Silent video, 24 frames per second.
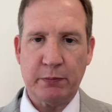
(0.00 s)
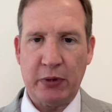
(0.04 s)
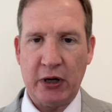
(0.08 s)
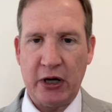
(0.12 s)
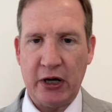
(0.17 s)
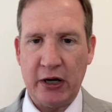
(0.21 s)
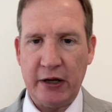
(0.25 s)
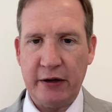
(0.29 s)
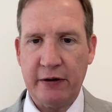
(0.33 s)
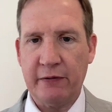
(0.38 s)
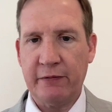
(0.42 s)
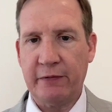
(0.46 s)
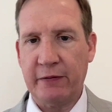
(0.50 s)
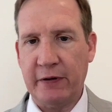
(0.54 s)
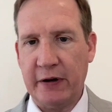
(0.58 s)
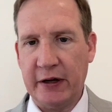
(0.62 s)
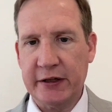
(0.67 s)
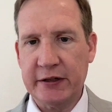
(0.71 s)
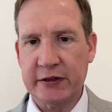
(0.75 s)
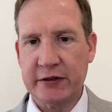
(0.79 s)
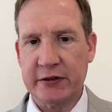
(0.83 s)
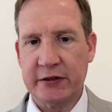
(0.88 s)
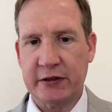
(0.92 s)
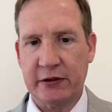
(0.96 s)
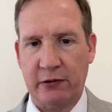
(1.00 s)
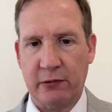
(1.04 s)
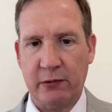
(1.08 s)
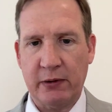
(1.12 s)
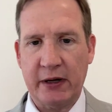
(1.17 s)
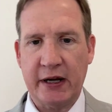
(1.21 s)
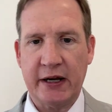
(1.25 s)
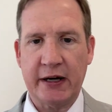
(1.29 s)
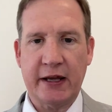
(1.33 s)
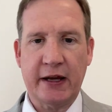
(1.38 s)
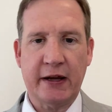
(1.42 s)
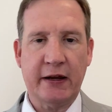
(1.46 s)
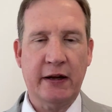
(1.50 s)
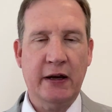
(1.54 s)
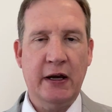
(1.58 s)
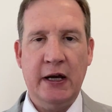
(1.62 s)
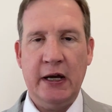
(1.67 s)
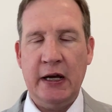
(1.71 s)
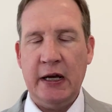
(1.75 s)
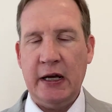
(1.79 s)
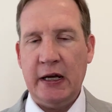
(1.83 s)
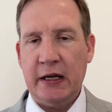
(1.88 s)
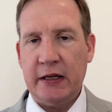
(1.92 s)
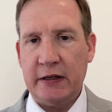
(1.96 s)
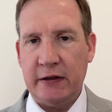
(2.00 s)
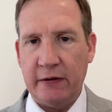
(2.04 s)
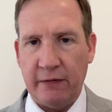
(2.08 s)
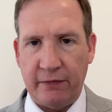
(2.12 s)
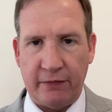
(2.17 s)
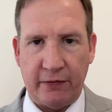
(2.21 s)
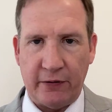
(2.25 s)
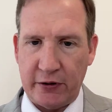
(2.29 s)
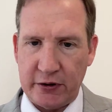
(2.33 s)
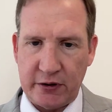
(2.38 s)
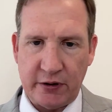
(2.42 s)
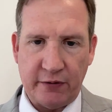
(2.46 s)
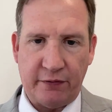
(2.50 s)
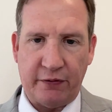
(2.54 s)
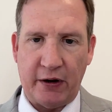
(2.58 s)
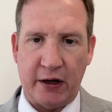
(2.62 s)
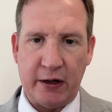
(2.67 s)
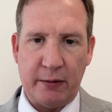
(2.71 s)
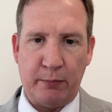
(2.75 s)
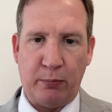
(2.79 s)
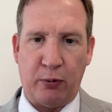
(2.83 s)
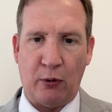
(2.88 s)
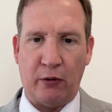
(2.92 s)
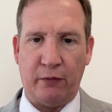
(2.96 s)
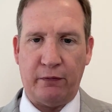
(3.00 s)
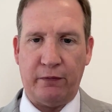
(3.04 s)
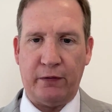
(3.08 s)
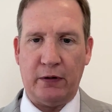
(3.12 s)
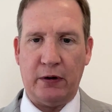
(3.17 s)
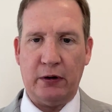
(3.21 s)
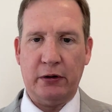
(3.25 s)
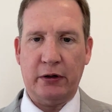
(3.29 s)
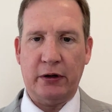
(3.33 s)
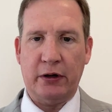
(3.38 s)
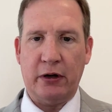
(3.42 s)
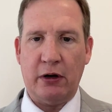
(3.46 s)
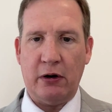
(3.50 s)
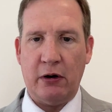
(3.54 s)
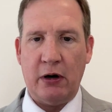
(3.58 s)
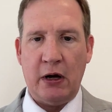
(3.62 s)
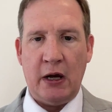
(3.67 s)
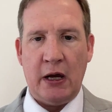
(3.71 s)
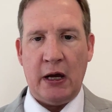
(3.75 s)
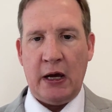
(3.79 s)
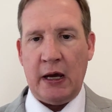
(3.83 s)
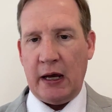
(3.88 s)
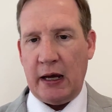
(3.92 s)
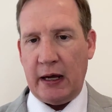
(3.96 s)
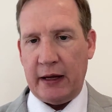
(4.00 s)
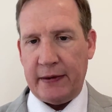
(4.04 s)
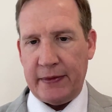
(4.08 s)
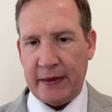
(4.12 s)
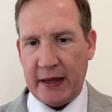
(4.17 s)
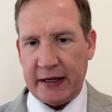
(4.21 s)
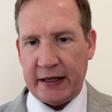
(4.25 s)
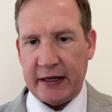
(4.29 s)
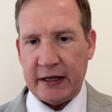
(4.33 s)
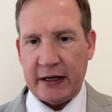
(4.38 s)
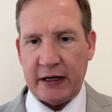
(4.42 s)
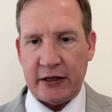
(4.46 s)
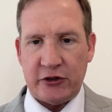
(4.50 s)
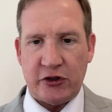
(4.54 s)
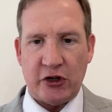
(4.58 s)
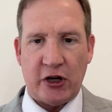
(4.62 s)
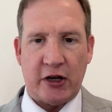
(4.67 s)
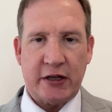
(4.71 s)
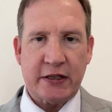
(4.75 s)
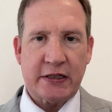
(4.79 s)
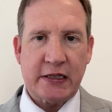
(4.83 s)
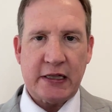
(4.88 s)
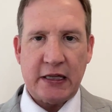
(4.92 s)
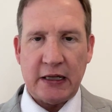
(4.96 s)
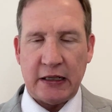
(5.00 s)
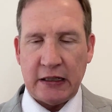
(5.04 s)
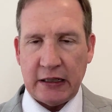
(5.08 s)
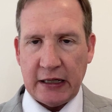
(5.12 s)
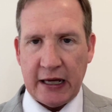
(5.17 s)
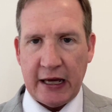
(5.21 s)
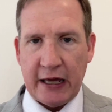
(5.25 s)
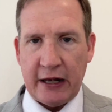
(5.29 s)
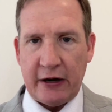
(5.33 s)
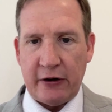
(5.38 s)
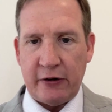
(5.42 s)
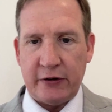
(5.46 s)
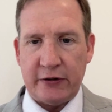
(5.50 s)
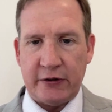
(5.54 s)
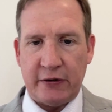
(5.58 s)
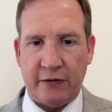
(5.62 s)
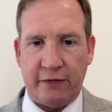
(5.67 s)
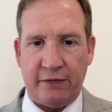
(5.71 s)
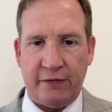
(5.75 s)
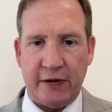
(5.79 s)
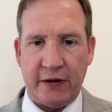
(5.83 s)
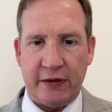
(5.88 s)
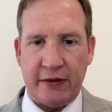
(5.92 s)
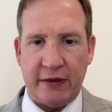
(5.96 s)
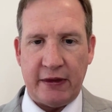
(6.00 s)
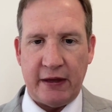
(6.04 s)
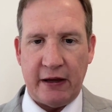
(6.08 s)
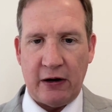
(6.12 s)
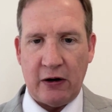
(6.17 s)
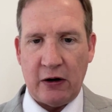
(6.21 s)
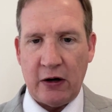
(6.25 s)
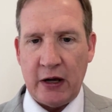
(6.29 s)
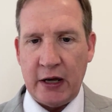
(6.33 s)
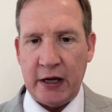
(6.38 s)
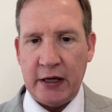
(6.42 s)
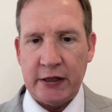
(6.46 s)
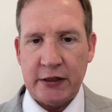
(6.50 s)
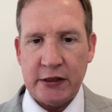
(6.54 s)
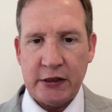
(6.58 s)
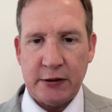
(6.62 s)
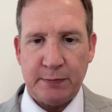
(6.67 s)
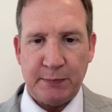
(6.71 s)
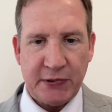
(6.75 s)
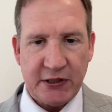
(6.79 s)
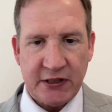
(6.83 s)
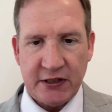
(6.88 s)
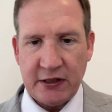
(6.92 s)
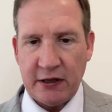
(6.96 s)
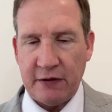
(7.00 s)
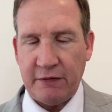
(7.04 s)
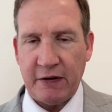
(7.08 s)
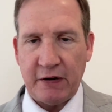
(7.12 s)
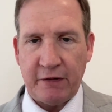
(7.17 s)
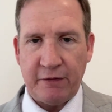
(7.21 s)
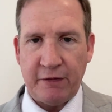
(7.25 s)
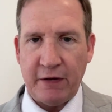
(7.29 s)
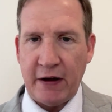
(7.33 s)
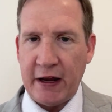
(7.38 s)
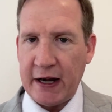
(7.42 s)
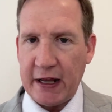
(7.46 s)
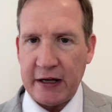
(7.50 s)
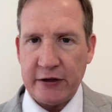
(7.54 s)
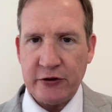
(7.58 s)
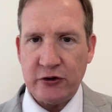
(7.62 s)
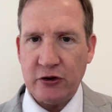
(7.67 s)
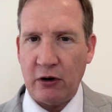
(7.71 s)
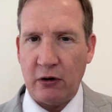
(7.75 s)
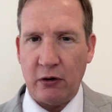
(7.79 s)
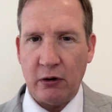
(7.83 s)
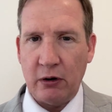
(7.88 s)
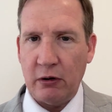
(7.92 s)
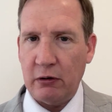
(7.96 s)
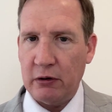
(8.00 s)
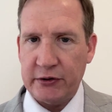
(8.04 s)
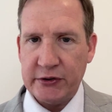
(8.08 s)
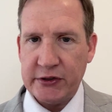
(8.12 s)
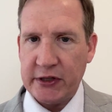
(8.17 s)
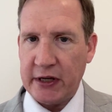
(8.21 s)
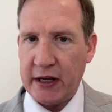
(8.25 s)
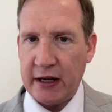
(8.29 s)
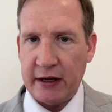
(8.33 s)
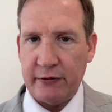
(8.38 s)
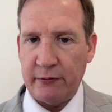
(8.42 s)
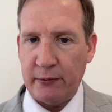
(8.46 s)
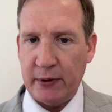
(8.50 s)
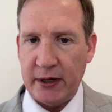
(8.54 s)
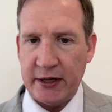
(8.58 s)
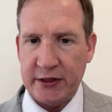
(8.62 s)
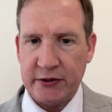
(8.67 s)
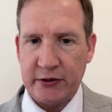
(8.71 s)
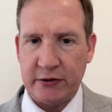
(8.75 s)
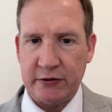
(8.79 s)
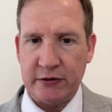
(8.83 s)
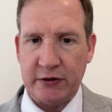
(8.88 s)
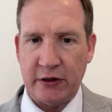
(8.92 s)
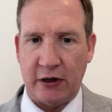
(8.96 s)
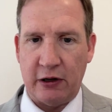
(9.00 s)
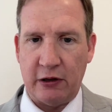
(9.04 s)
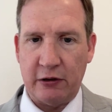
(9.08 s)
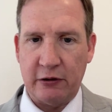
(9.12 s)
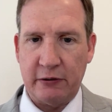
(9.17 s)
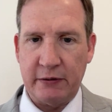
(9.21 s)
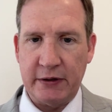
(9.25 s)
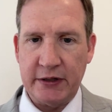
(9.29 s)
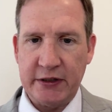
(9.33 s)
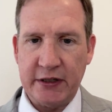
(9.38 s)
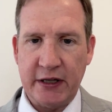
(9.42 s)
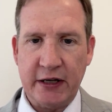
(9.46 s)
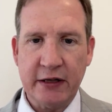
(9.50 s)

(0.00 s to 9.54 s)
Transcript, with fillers: bond funds to create a diversified portfolio, and they can adjust the ladder to fit their specific financial goals and risk tolerance.